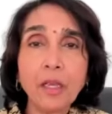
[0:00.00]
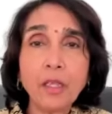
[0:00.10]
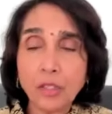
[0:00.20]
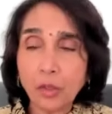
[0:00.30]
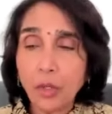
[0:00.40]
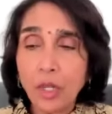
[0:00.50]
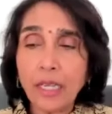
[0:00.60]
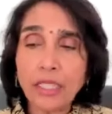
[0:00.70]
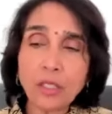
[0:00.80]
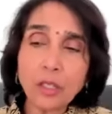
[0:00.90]
So
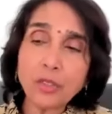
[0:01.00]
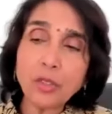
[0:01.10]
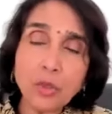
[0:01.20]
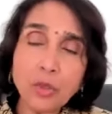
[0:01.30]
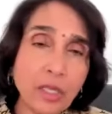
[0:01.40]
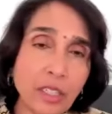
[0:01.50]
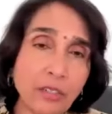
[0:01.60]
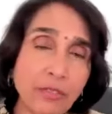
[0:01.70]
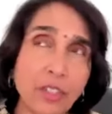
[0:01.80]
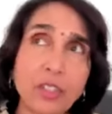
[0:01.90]
let's also look a
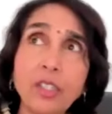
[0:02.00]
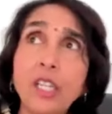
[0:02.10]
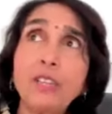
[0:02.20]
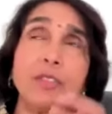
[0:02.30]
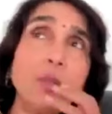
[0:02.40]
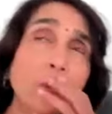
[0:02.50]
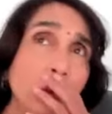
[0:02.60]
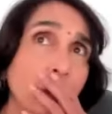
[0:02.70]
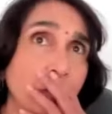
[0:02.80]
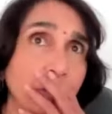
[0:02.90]
little further. If you
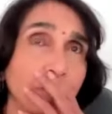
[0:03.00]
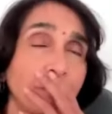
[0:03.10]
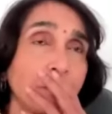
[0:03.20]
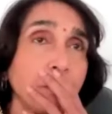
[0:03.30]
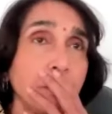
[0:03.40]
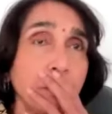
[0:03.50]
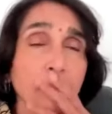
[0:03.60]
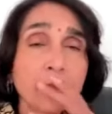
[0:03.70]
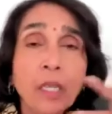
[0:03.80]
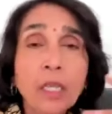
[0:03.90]
look,
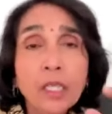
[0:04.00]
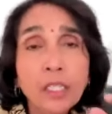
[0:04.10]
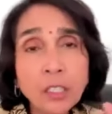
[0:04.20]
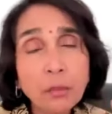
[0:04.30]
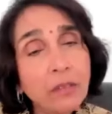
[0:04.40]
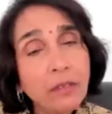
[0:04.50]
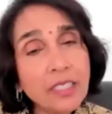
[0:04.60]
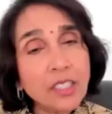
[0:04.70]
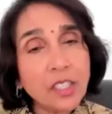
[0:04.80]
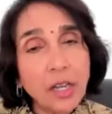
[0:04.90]
Krishna Bhagwan
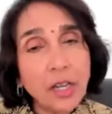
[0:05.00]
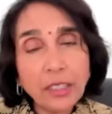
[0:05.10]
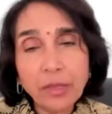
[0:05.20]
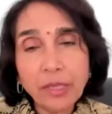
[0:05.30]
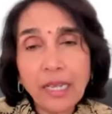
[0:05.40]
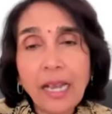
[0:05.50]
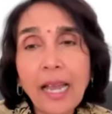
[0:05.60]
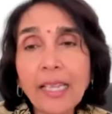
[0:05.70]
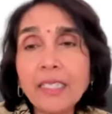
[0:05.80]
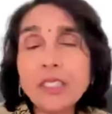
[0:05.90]
started with the
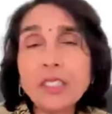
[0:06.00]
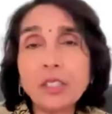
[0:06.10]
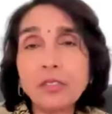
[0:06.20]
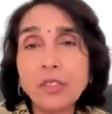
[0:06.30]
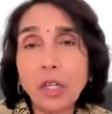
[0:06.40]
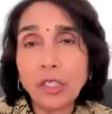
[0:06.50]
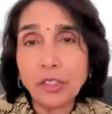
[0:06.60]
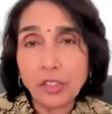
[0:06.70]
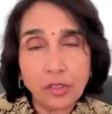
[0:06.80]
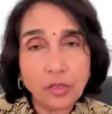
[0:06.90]
highest of knowledge,